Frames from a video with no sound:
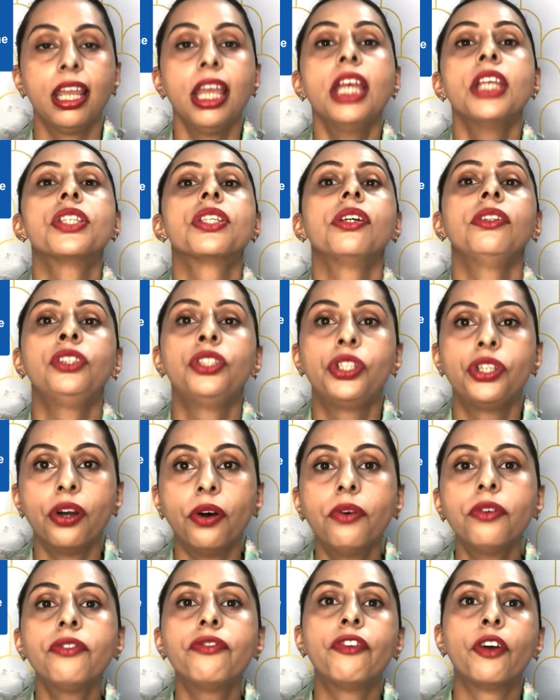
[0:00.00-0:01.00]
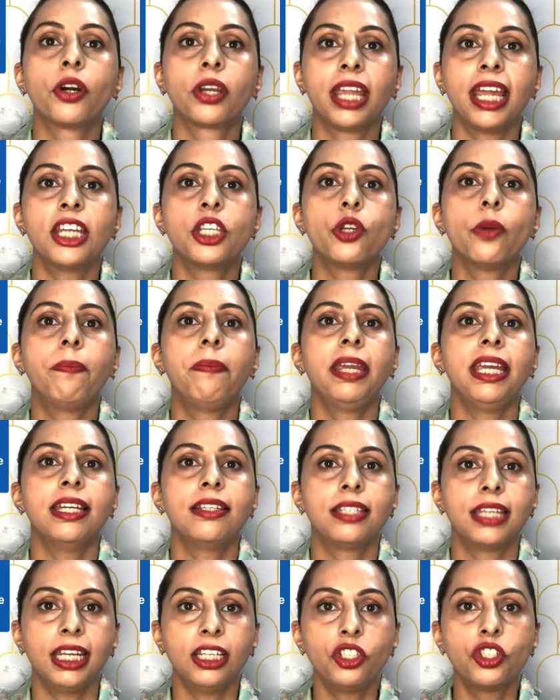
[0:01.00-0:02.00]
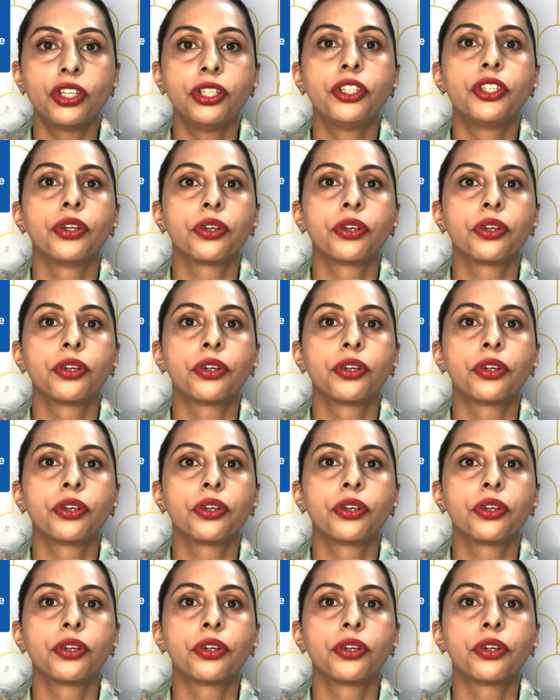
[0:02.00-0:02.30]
So don't forget to pay attention to